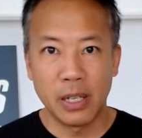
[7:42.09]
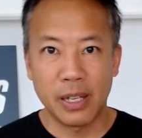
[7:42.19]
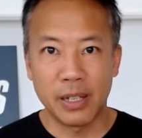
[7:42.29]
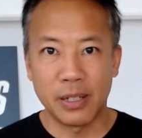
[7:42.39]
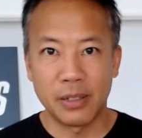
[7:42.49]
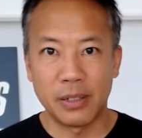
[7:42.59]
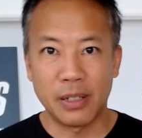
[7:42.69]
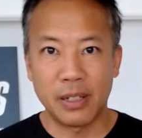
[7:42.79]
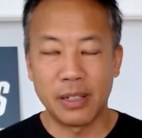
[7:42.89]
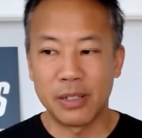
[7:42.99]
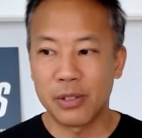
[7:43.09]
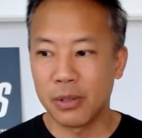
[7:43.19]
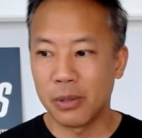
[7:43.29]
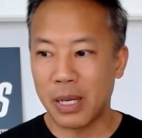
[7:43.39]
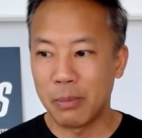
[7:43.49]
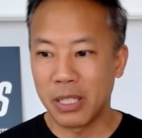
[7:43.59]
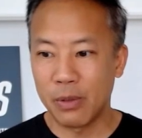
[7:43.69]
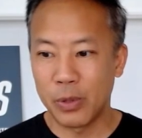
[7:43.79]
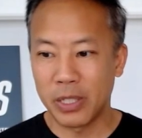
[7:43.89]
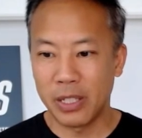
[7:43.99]
And, and so I
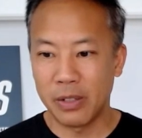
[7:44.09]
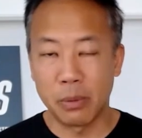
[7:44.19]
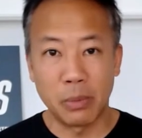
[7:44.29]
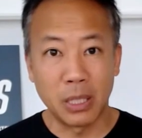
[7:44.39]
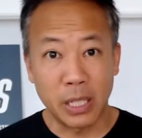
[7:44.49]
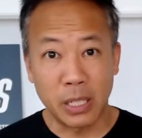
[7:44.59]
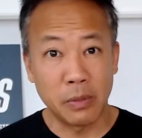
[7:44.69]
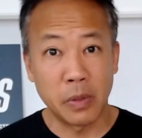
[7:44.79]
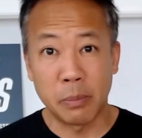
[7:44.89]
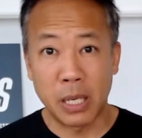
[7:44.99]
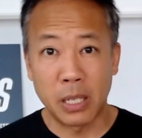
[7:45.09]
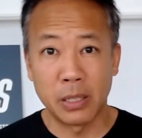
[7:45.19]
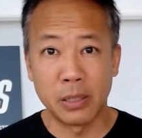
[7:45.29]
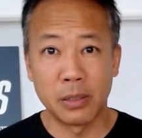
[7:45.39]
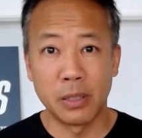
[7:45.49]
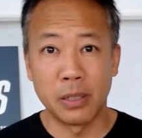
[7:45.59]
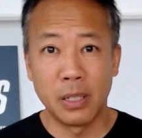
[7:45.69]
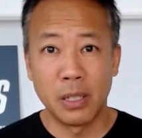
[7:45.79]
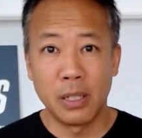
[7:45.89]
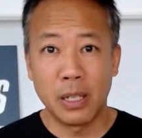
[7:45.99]
believe we live in the millennium of the mind.
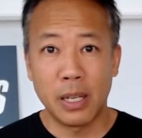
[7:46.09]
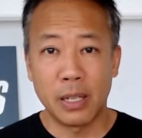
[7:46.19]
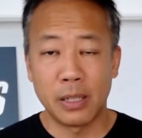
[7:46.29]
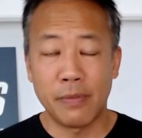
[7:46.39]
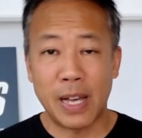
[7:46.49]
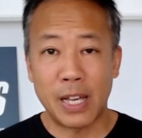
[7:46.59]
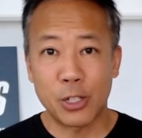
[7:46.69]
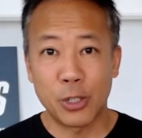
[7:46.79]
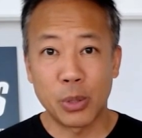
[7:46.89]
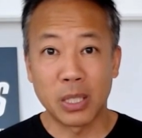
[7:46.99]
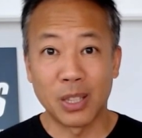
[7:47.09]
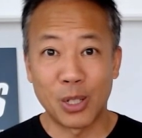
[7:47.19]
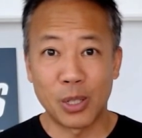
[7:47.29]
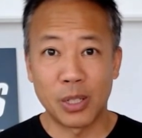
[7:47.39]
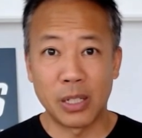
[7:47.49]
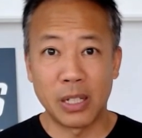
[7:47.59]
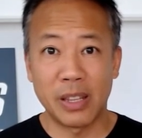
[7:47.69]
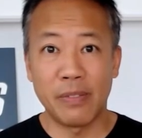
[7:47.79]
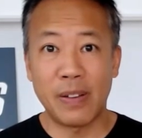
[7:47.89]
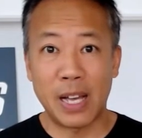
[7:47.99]
And the faster you can learn,
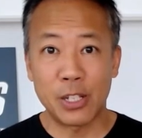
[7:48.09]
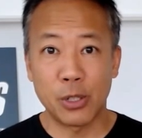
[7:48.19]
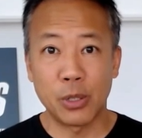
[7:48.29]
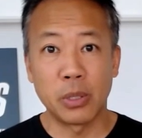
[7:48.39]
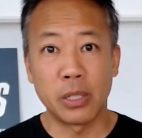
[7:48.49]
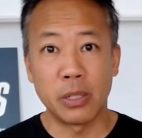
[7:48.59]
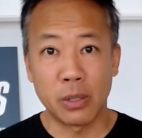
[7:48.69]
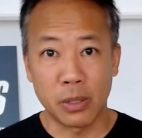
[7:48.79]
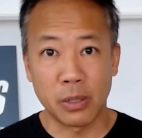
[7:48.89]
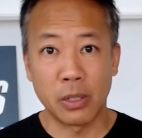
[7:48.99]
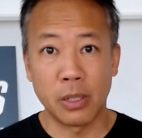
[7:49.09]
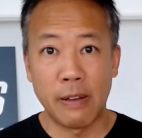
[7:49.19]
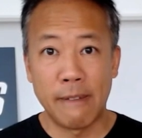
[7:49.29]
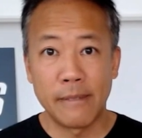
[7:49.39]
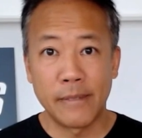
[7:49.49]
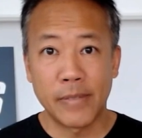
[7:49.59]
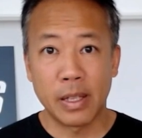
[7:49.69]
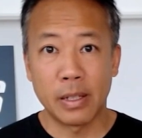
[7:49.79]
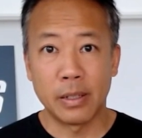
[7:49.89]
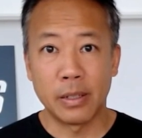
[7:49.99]
the faster you could earn.
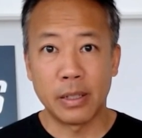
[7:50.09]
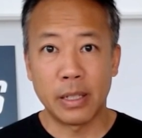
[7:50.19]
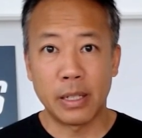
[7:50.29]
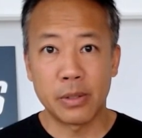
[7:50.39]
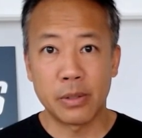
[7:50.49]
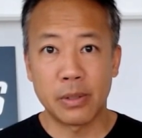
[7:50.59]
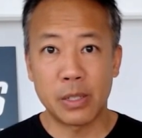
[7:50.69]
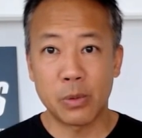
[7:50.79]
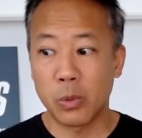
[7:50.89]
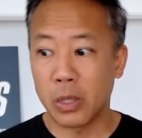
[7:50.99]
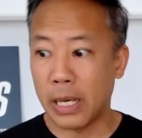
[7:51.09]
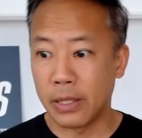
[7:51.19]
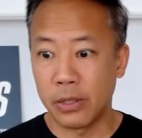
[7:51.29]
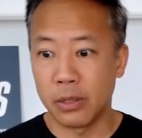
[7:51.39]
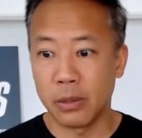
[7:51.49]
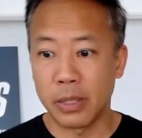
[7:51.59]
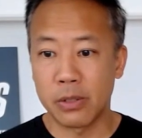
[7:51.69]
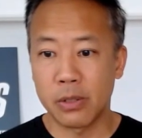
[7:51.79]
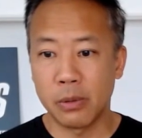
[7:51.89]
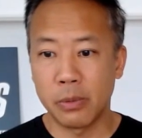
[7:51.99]
And that's, that's what I do. And
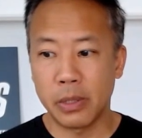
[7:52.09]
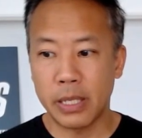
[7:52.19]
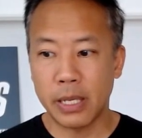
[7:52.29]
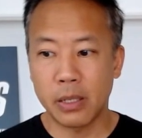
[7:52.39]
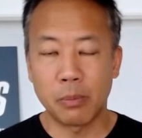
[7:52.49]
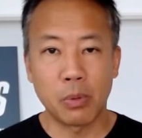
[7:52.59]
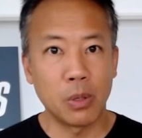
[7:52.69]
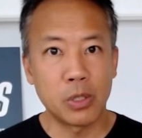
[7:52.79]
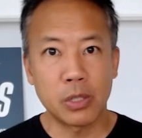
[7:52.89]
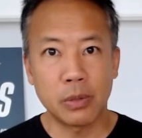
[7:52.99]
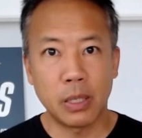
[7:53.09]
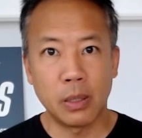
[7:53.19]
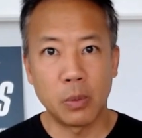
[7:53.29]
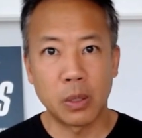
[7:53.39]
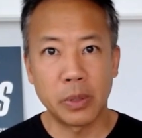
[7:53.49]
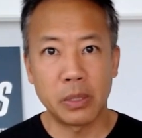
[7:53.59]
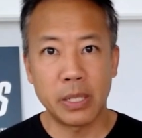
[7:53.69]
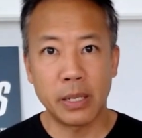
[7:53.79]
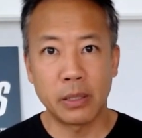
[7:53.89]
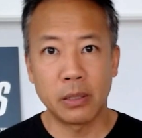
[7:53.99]
so we take an approach um, where we take,